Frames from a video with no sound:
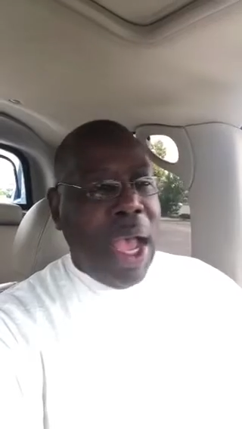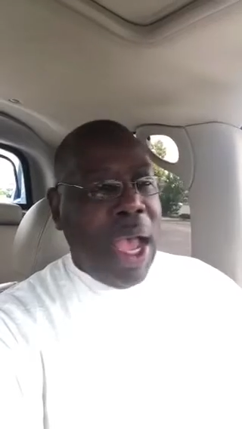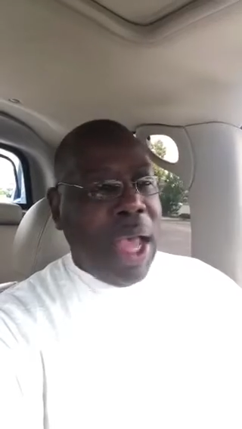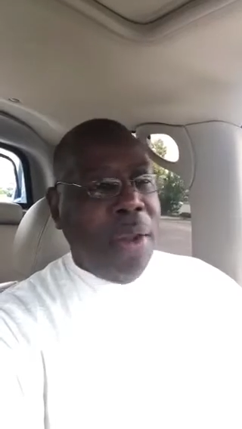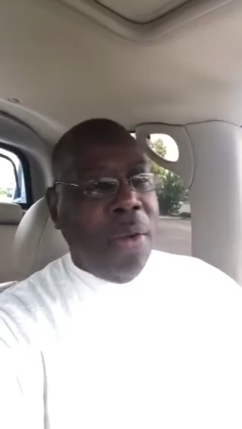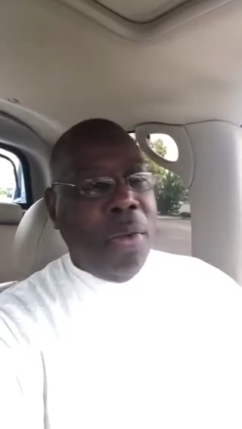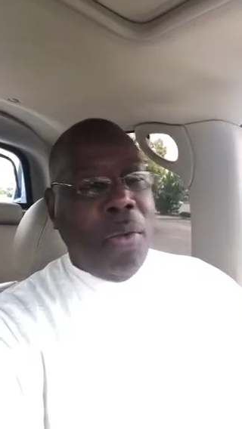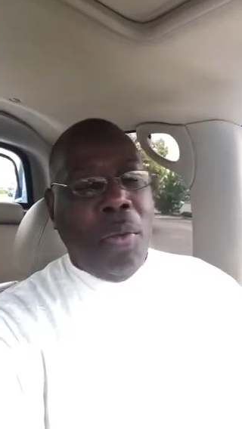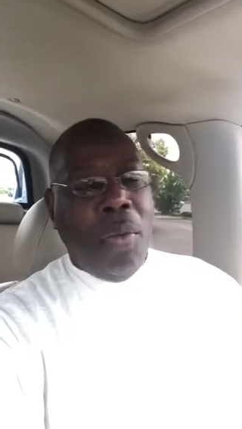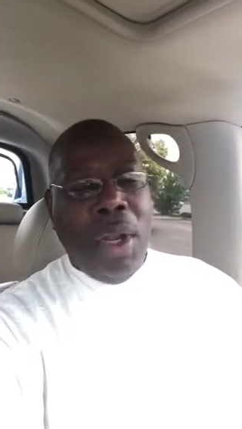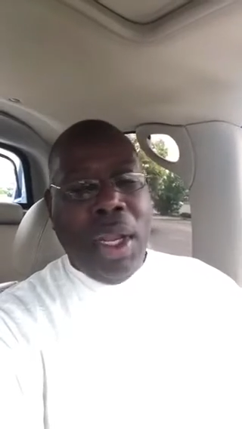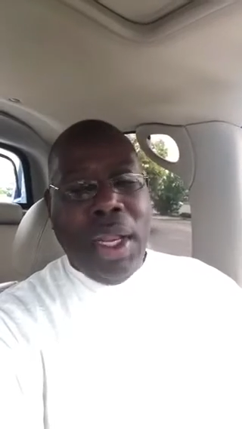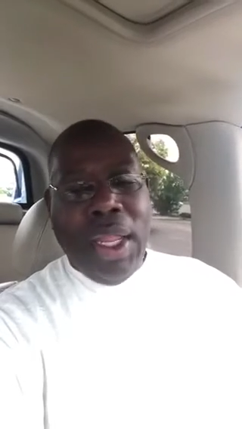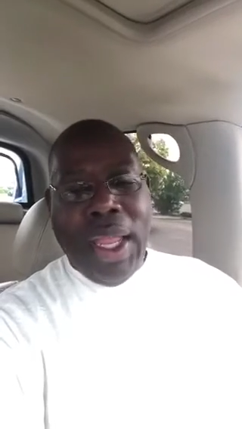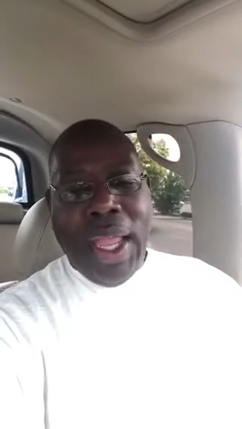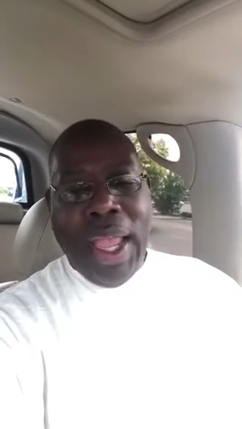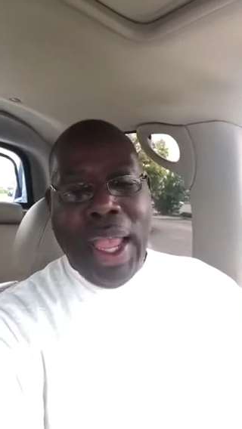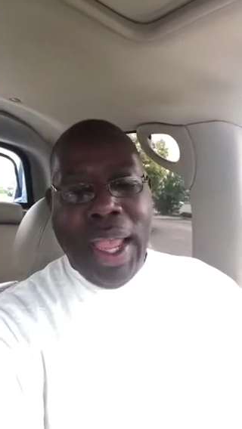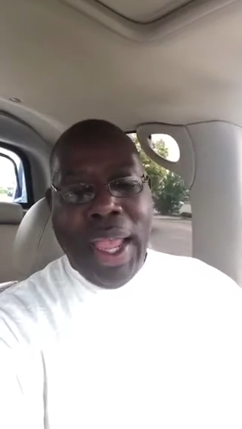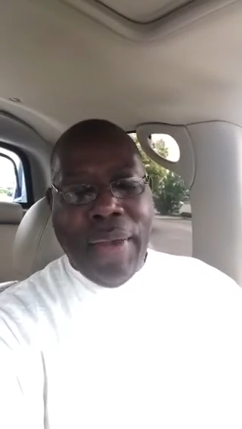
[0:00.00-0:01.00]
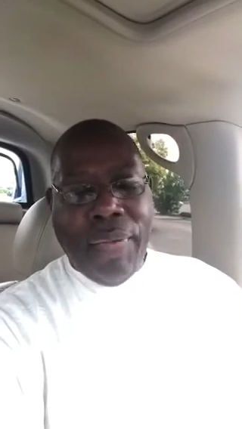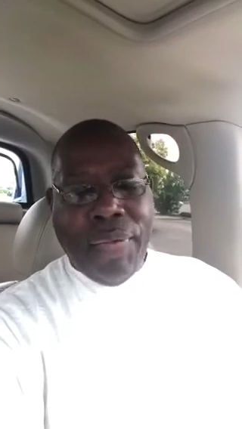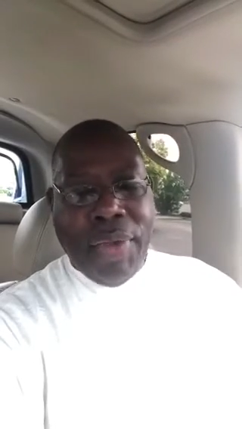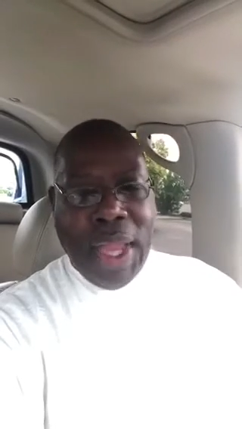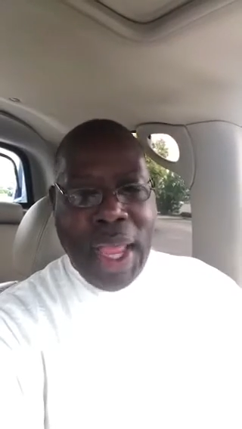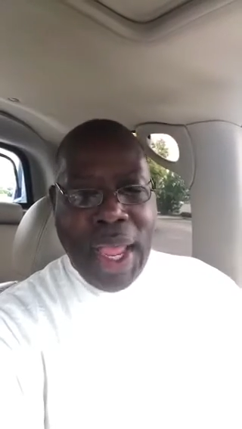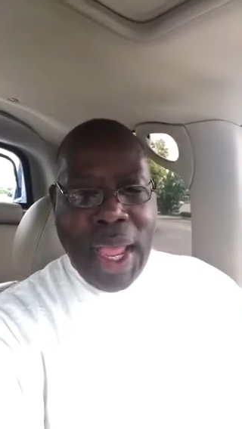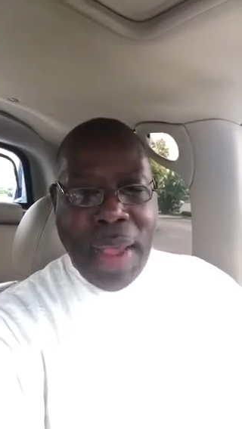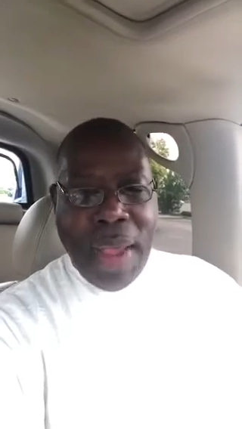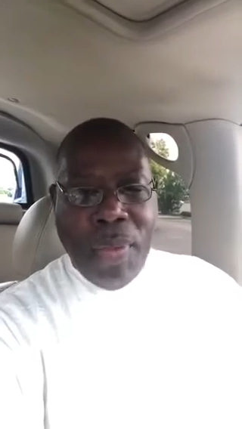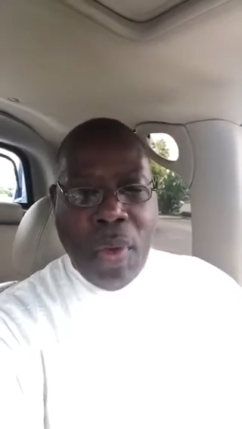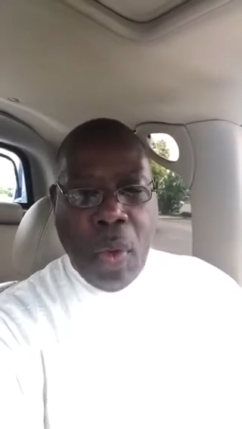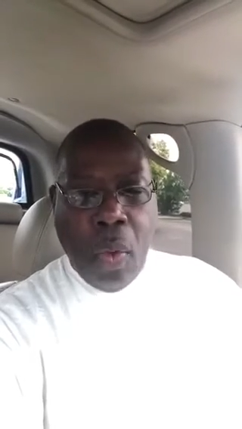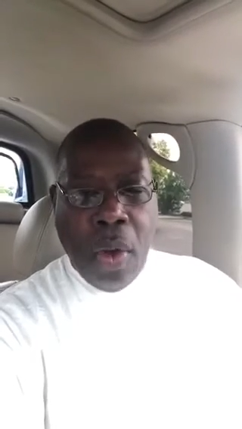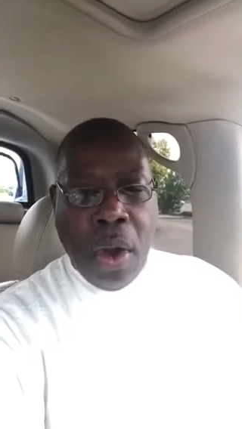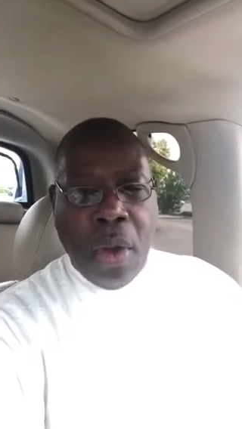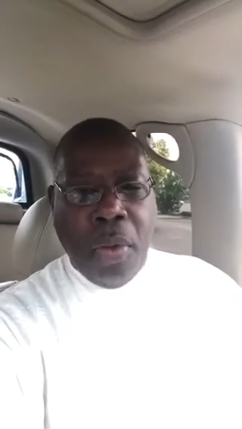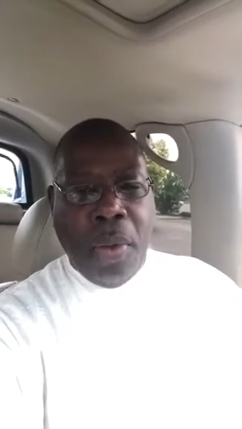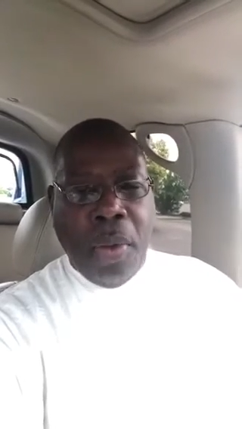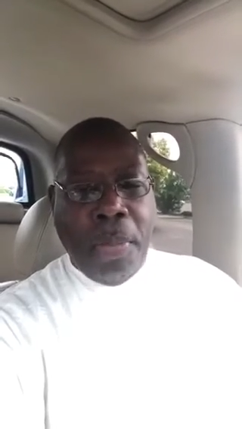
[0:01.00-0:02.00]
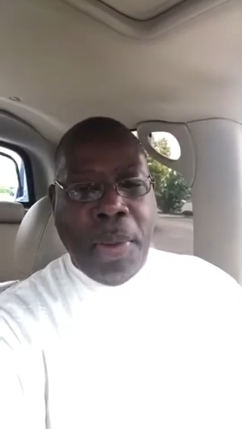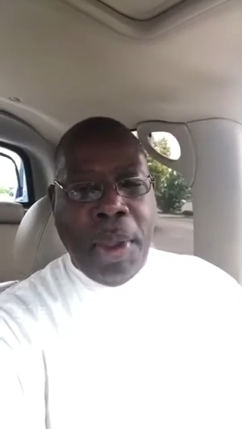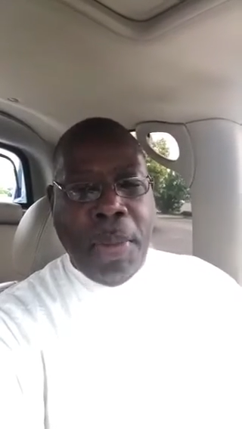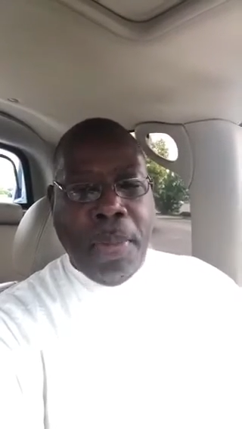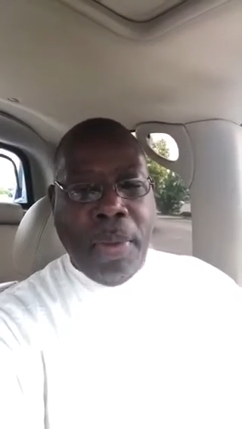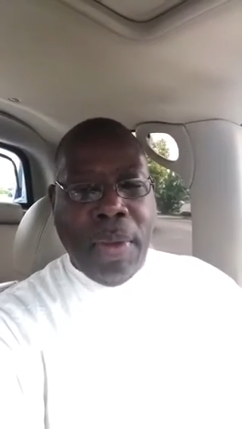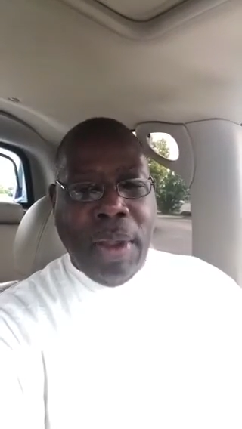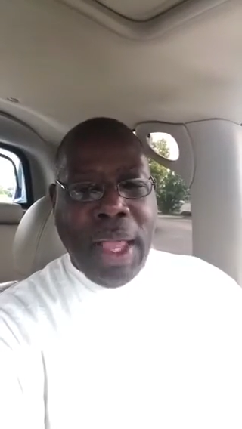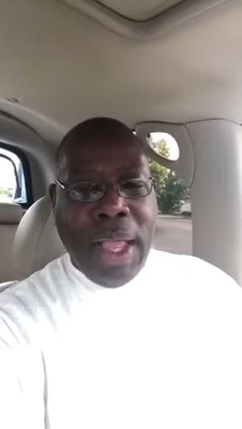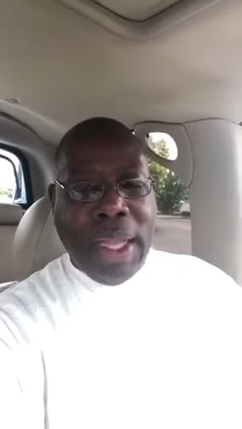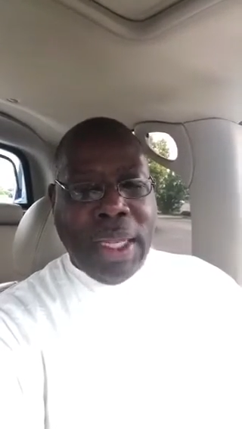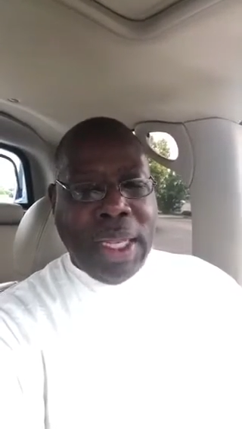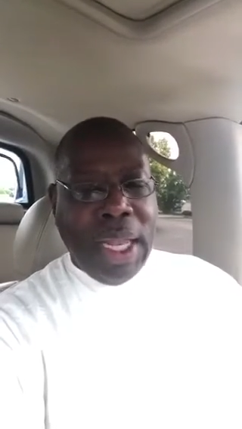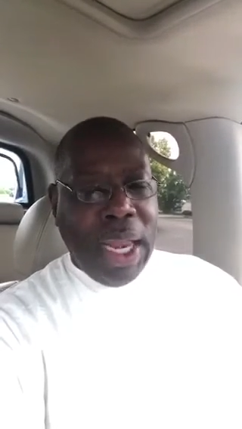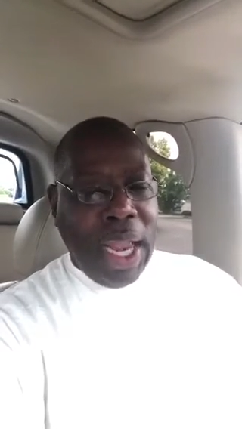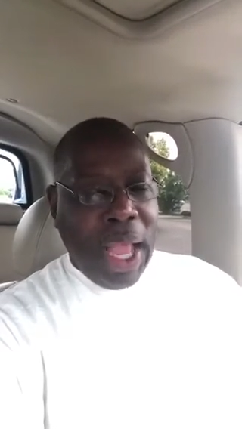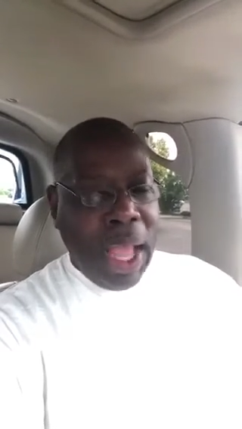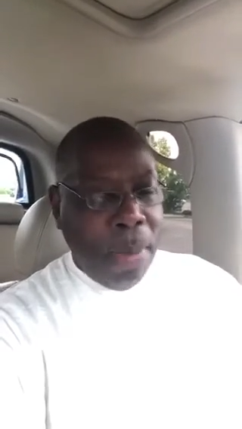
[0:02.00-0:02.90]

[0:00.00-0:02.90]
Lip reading: I don't really have time to work with people like that.